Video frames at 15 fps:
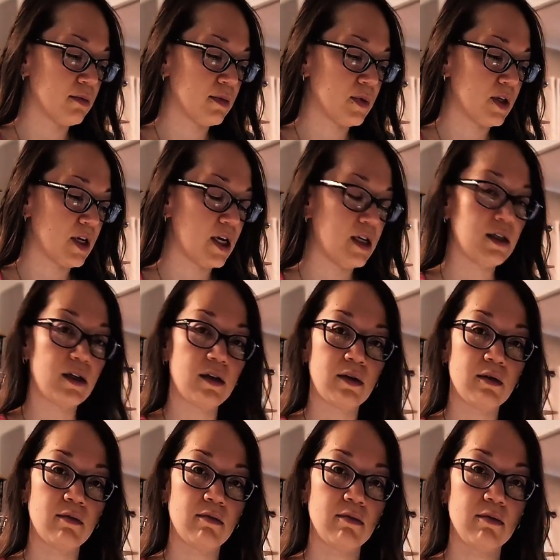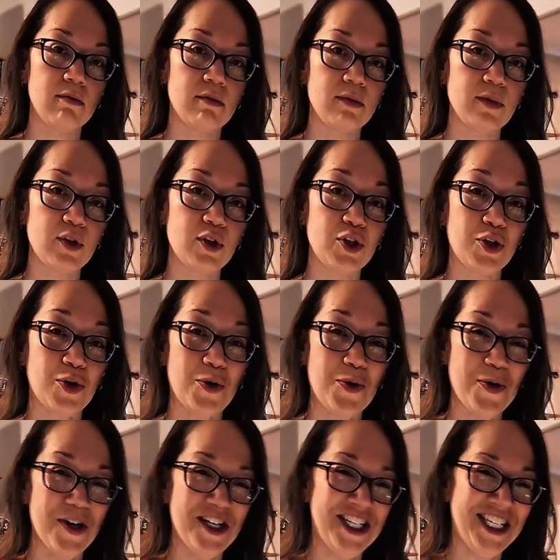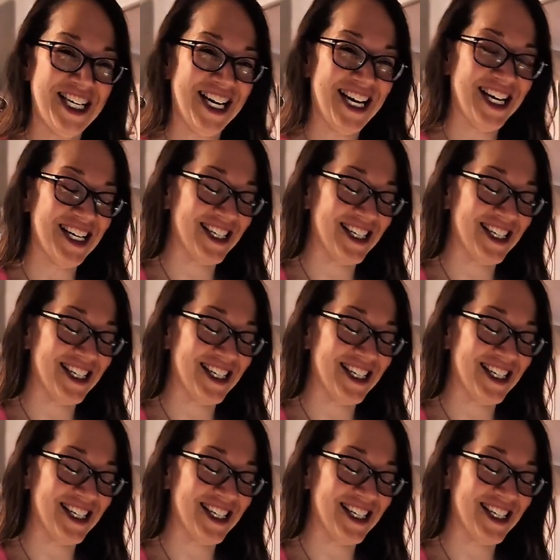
Nice and squishy.